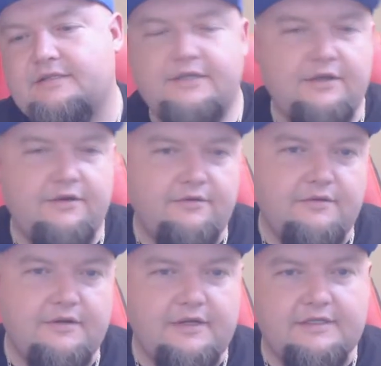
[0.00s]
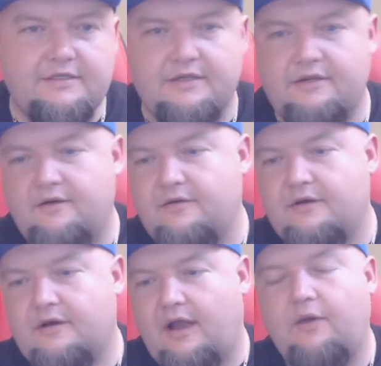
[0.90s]
cute. It's, you know,
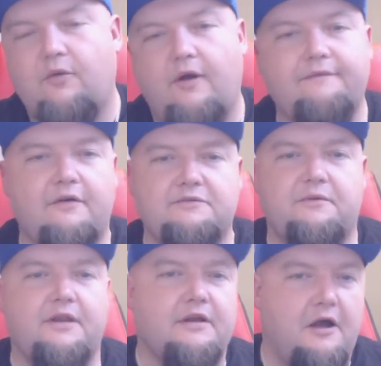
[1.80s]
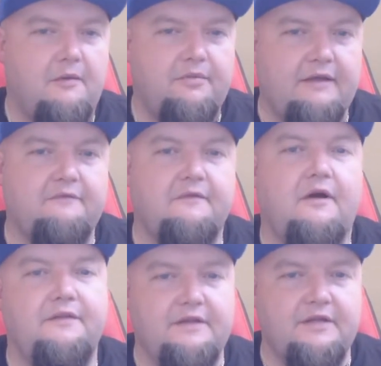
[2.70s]
I've always wanted a Complyfe,
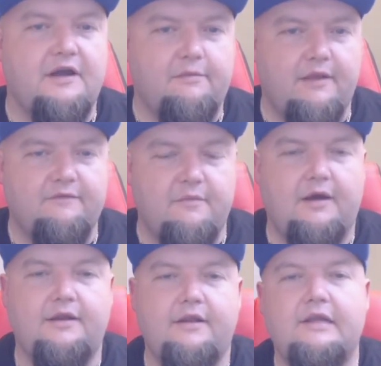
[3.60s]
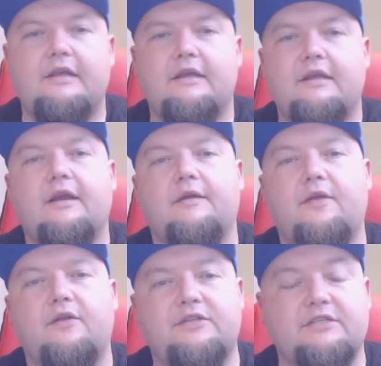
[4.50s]
authentic Complyfe mod.
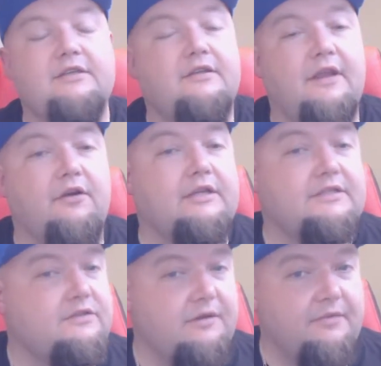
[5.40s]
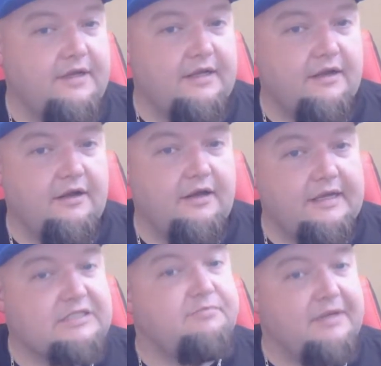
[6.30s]
They're extremely
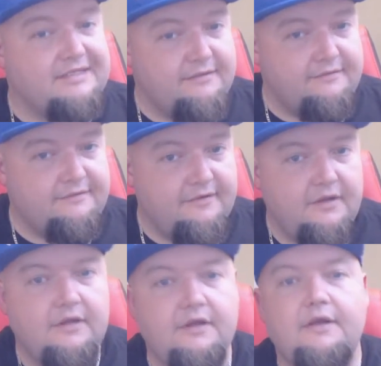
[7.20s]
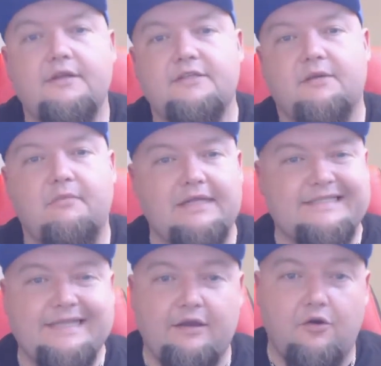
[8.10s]
expensive. Some might
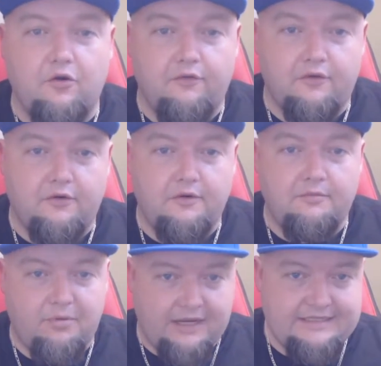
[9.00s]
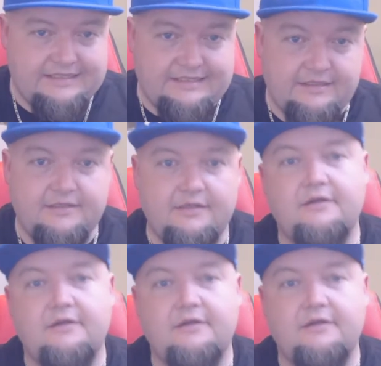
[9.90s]
say overpriced,